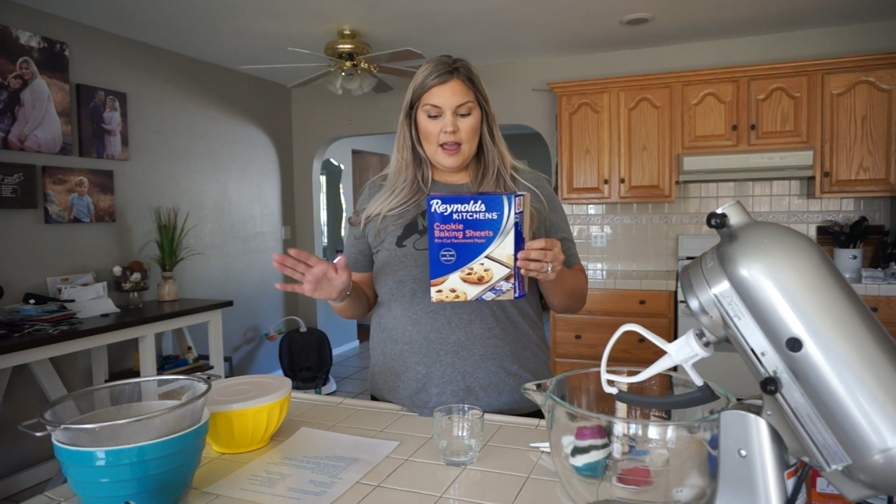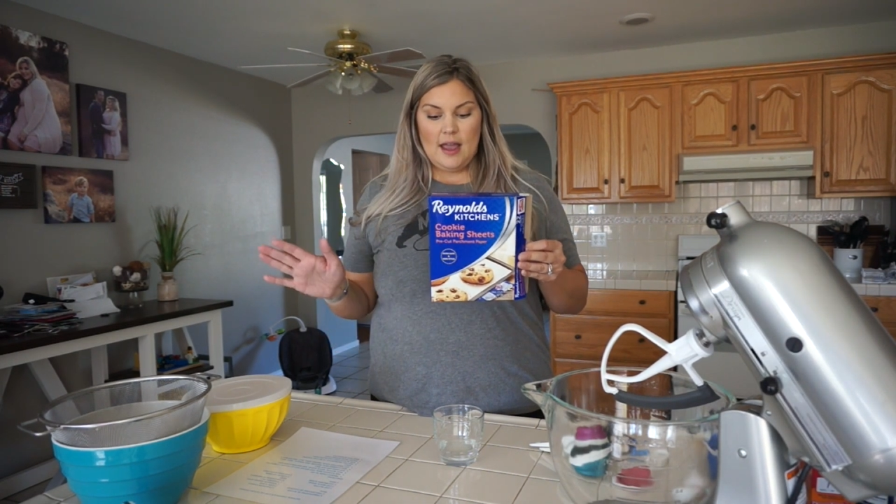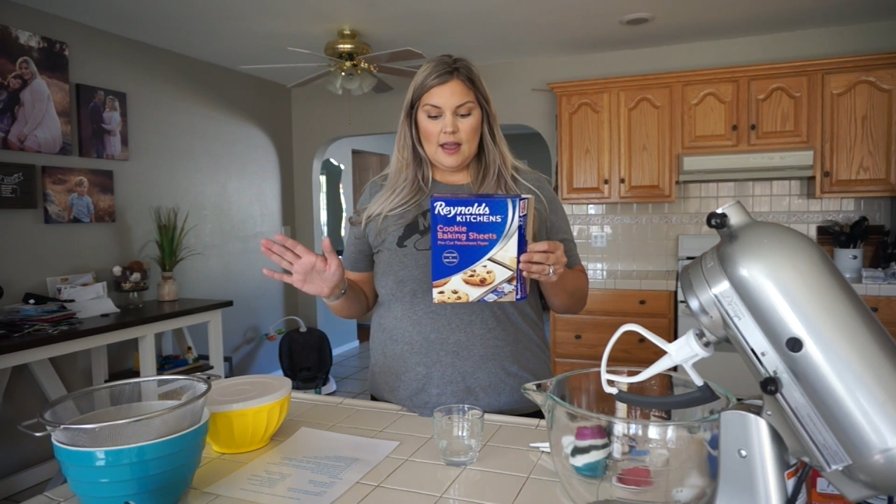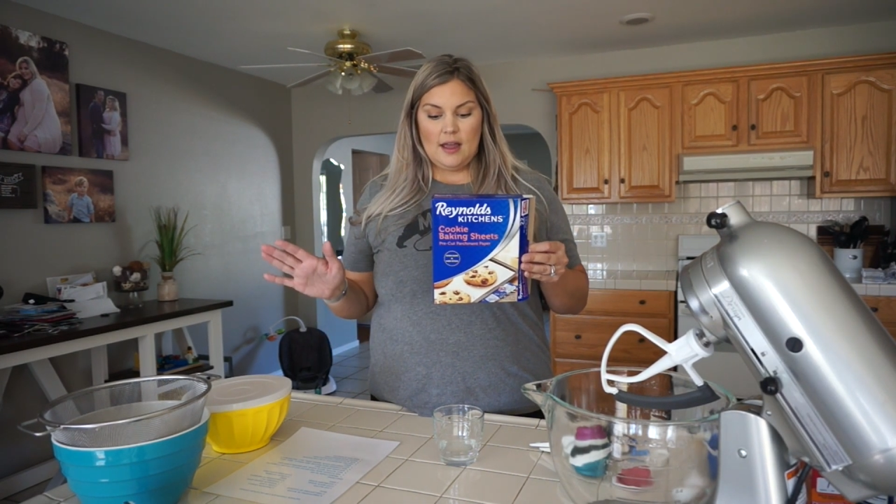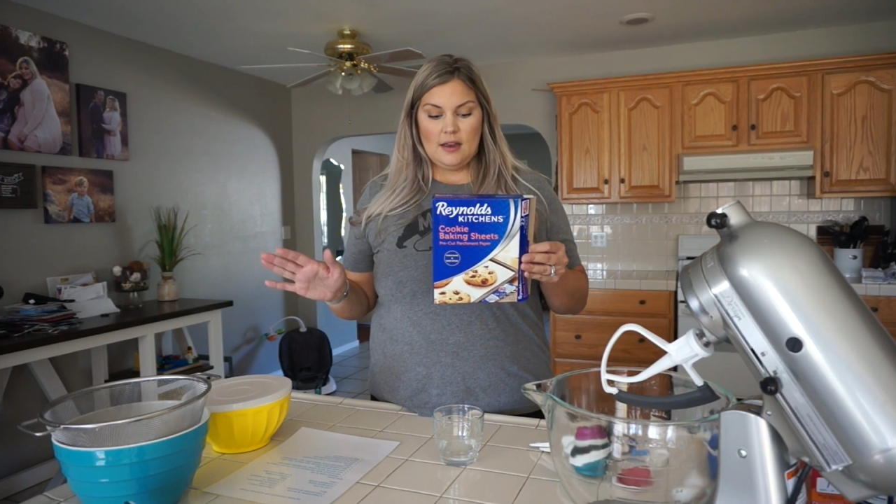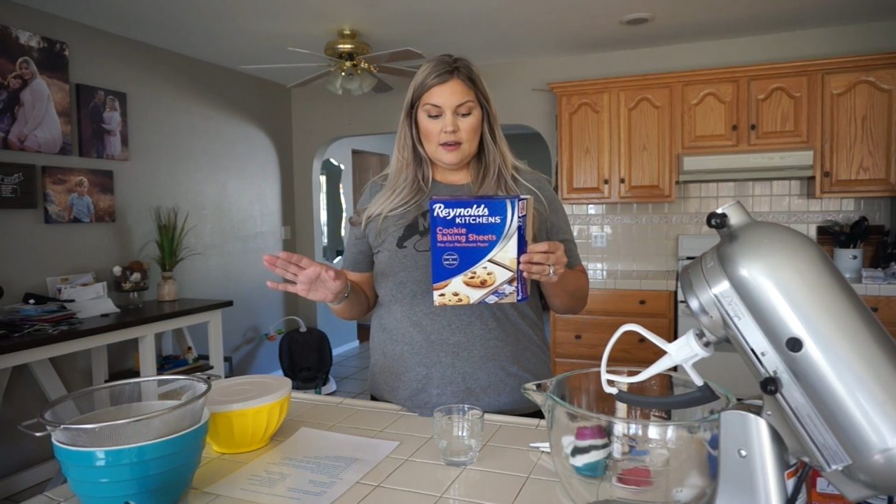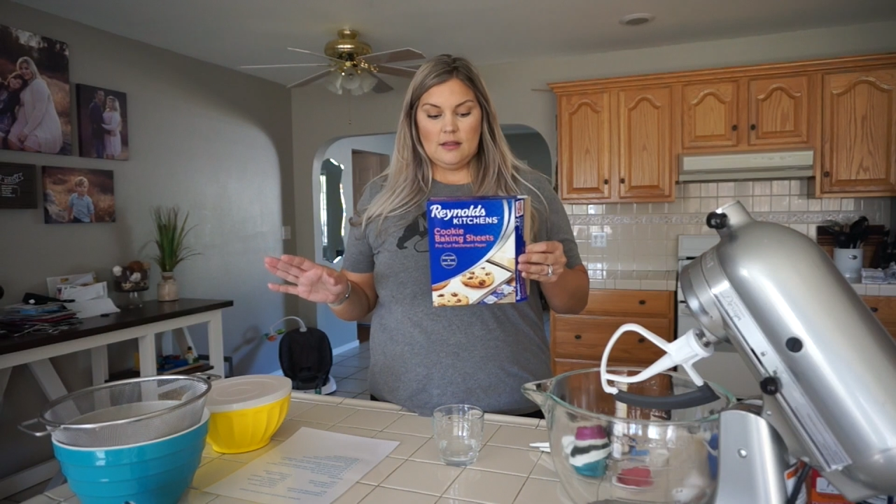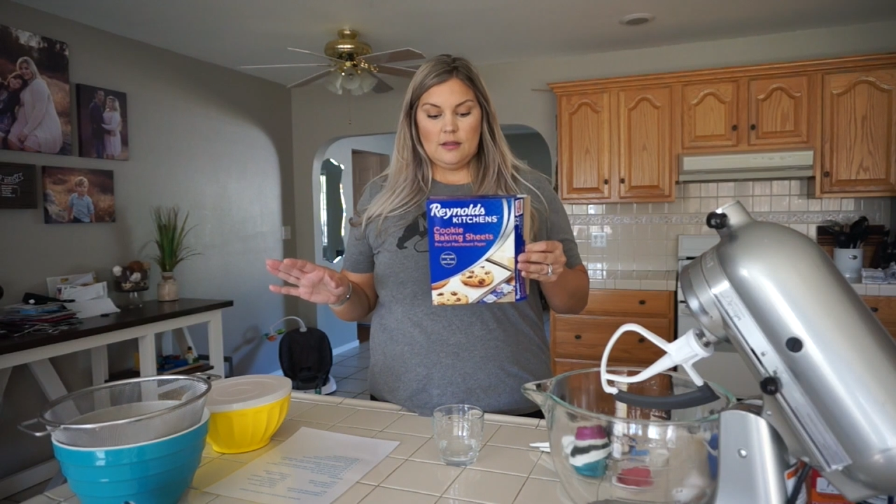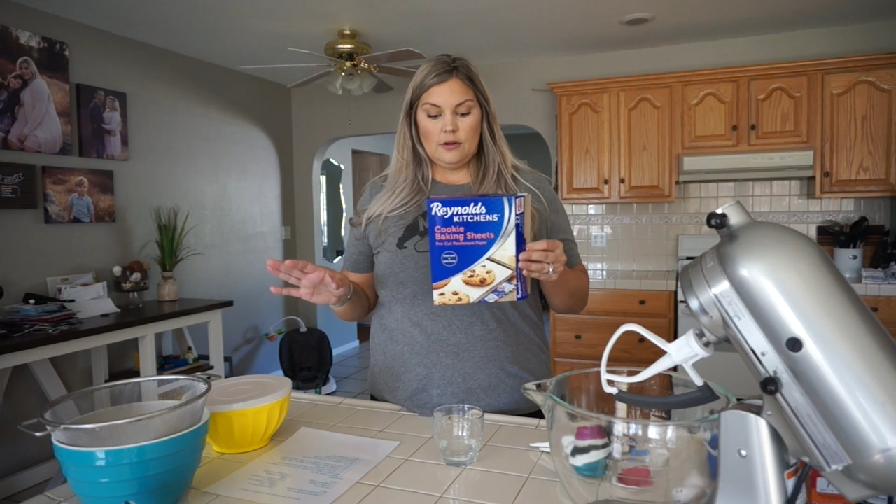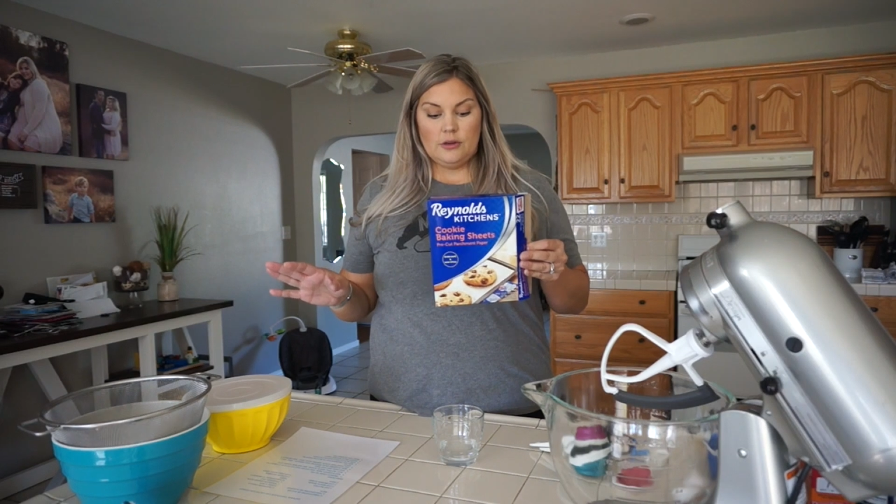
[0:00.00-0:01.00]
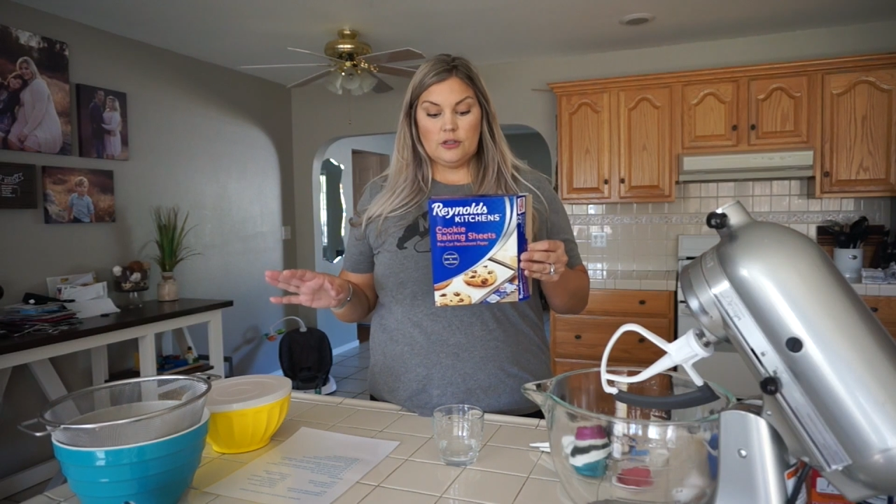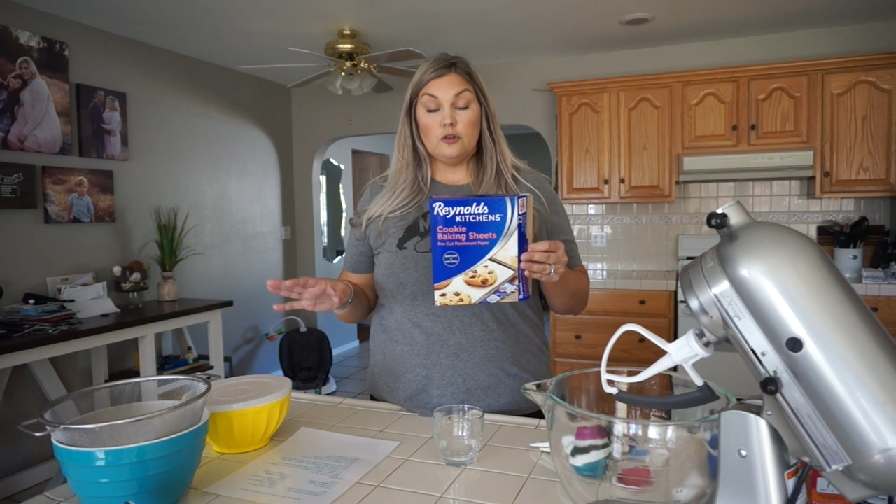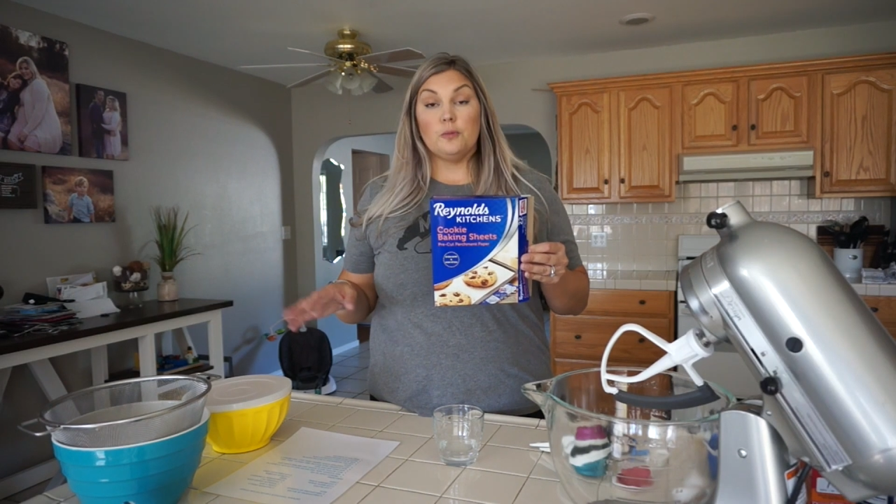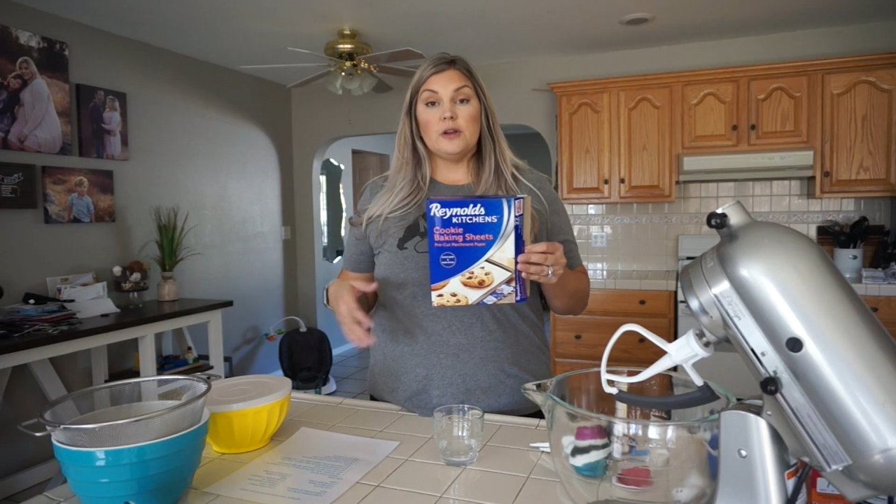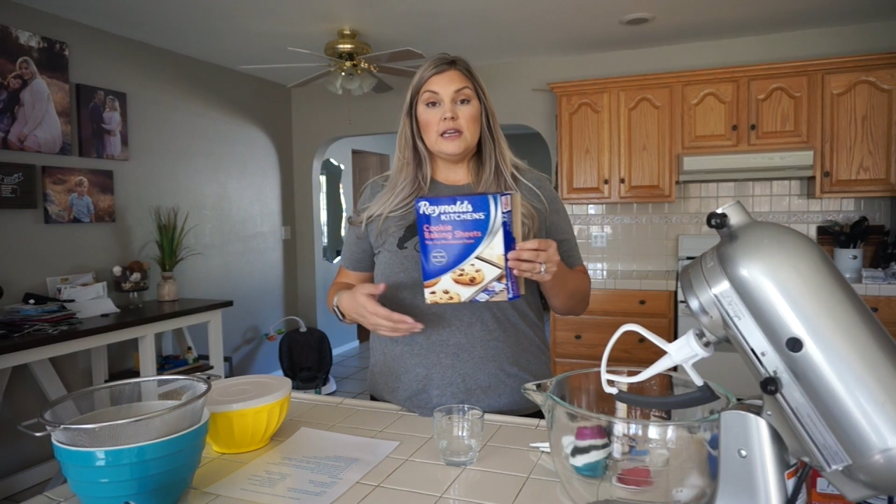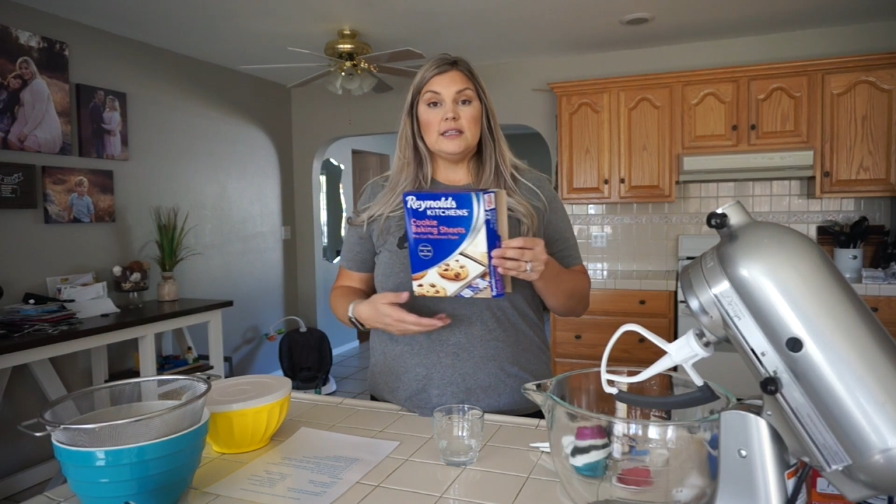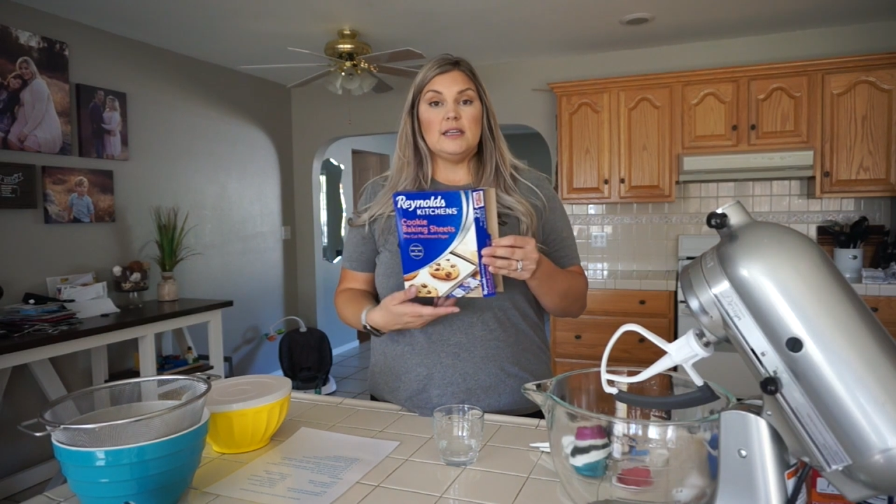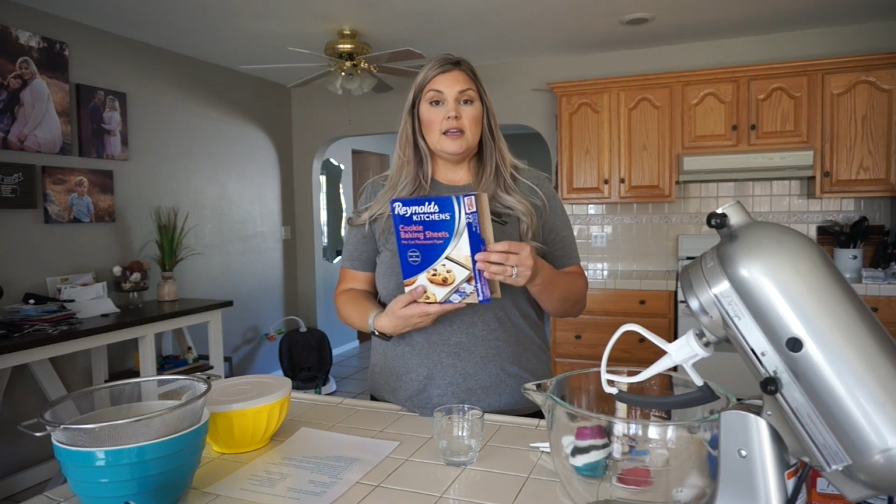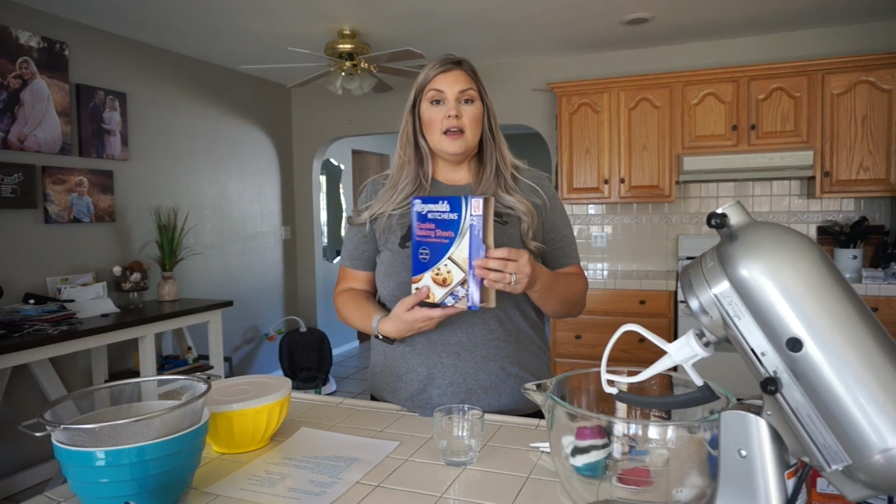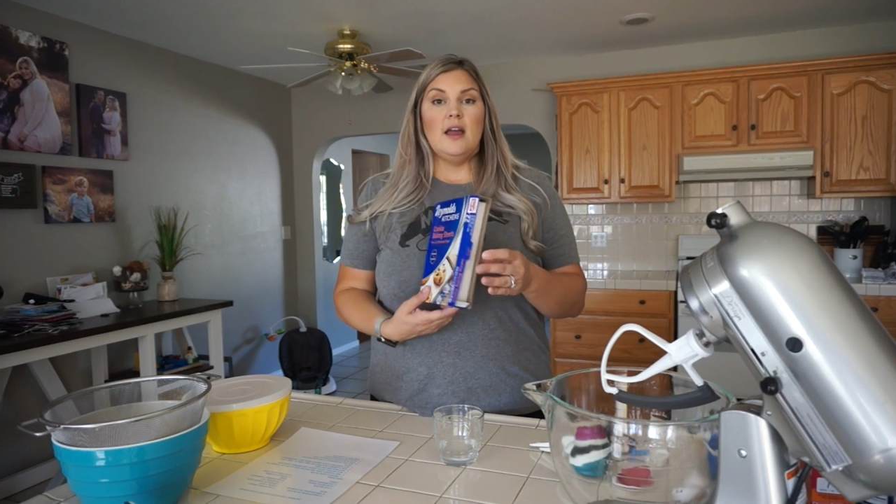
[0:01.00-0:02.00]
and they're super
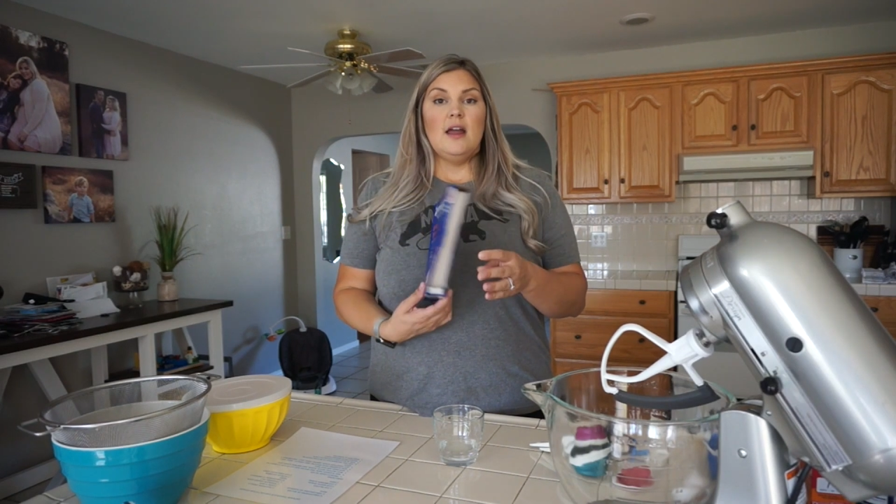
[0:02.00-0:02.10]
easy.